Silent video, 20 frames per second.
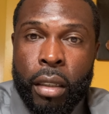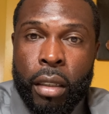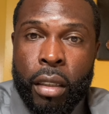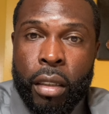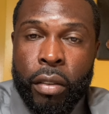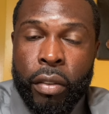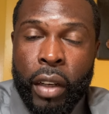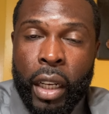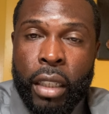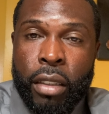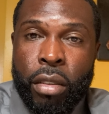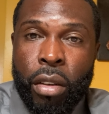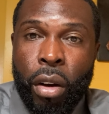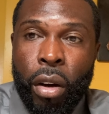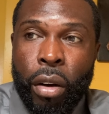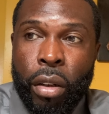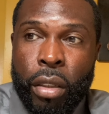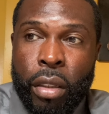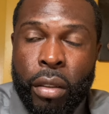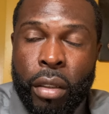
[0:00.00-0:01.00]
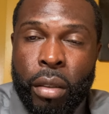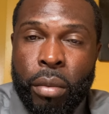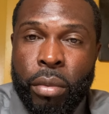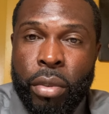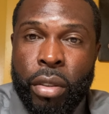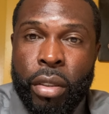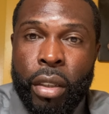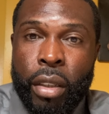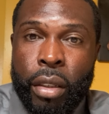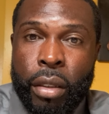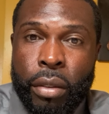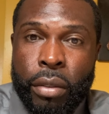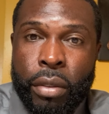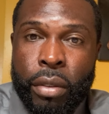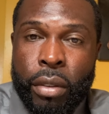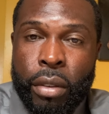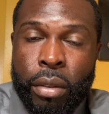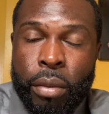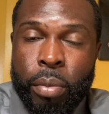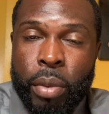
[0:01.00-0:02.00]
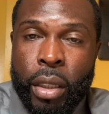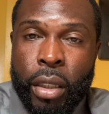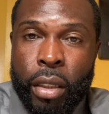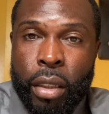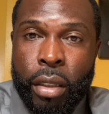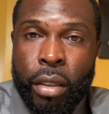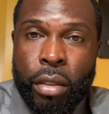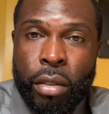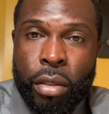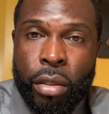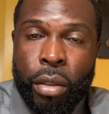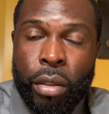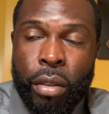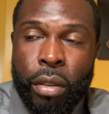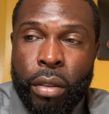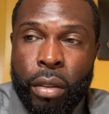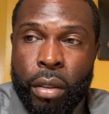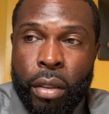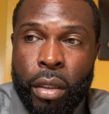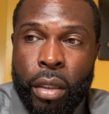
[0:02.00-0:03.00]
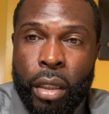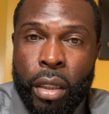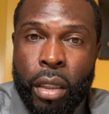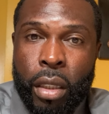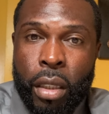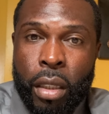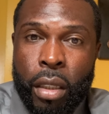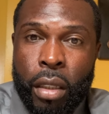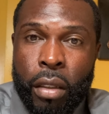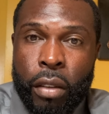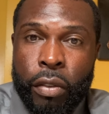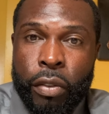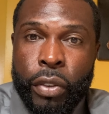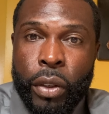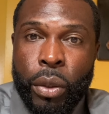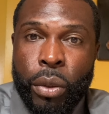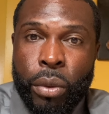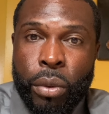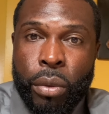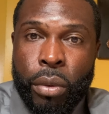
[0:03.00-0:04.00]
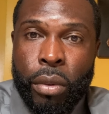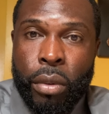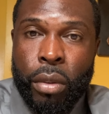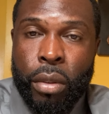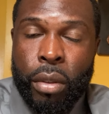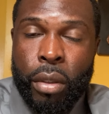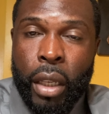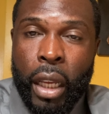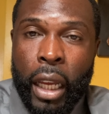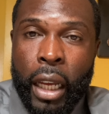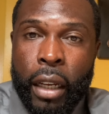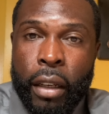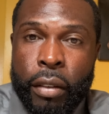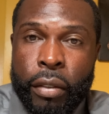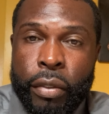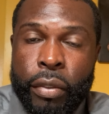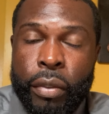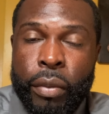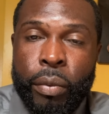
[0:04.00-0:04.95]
device all in themselves, because certain phones have